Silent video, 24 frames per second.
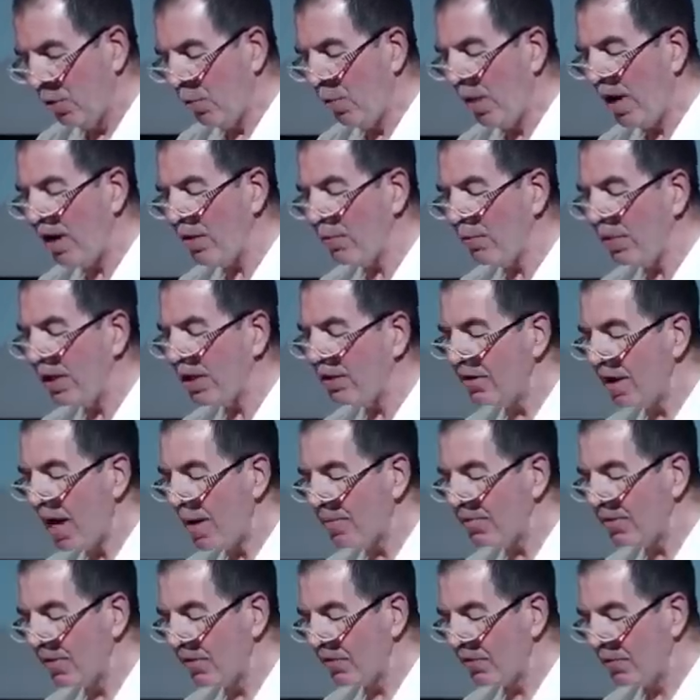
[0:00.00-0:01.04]
When we
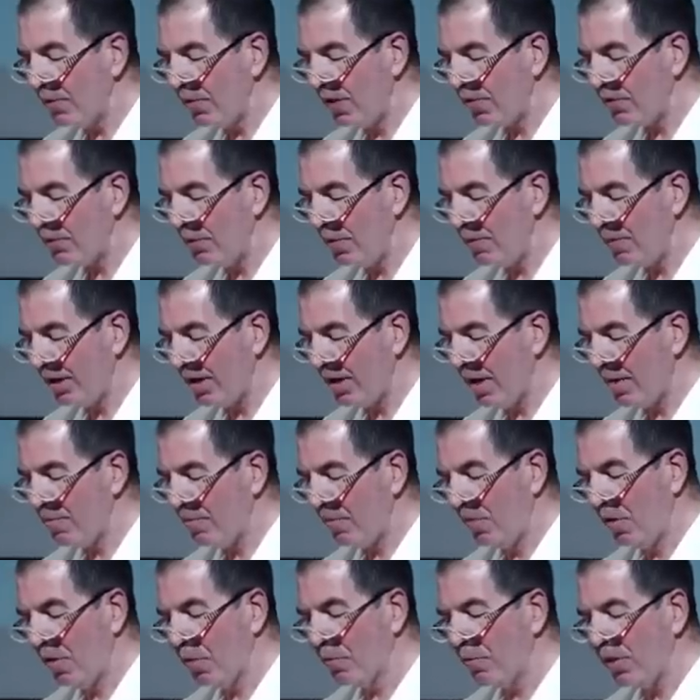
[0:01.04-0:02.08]
adopt this switch, we become
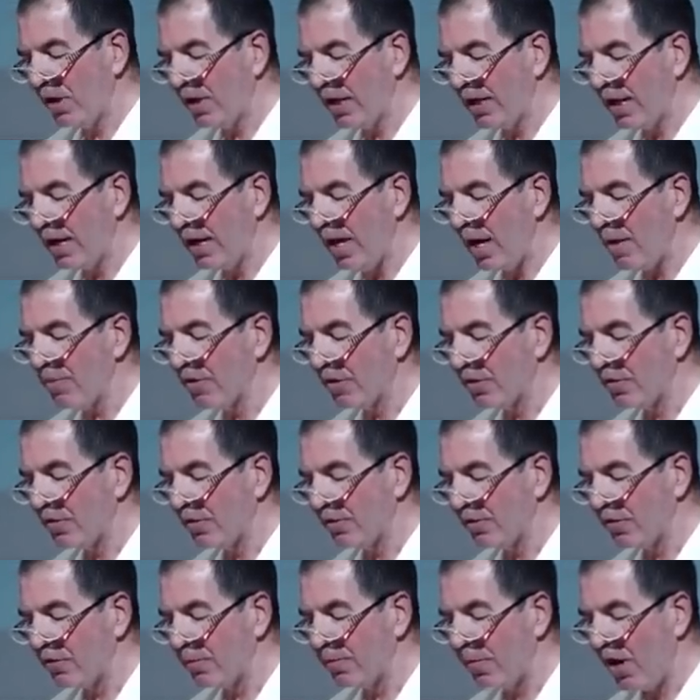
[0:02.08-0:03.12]
more willing and able to
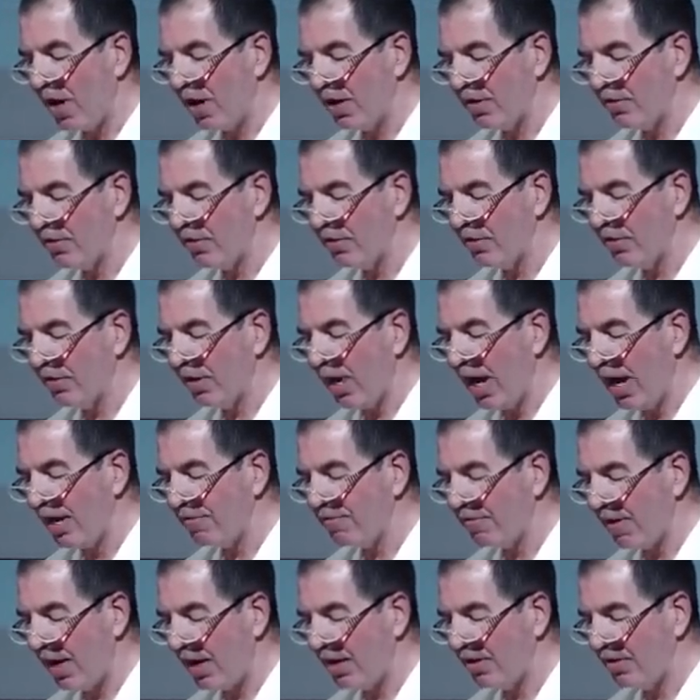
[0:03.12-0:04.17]
respond to
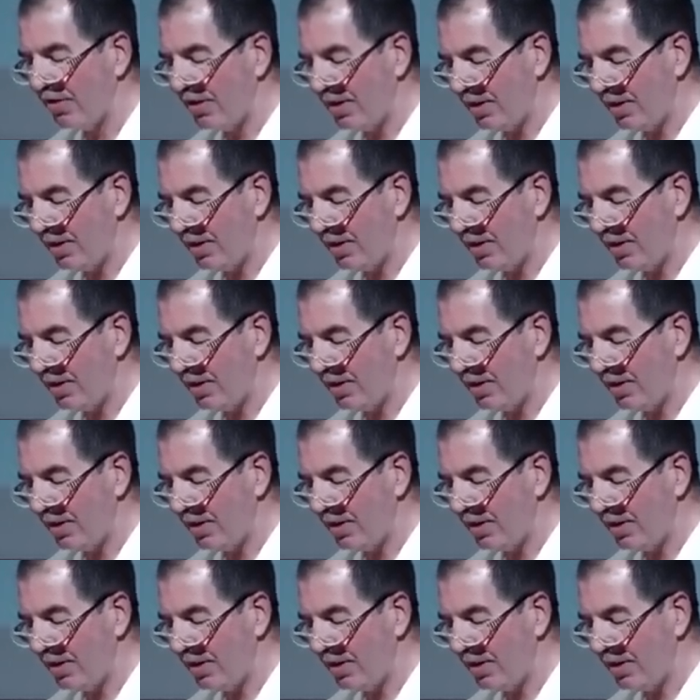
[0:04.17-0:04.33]
life and